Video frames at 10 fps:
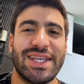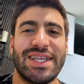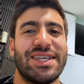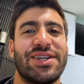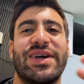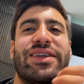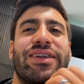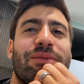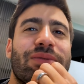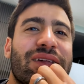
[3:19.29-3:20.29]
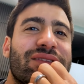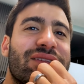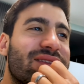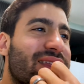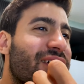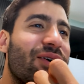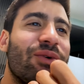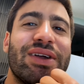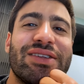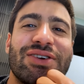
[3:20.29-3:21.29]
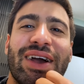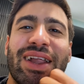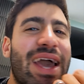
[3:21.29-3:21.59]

internet places, they always try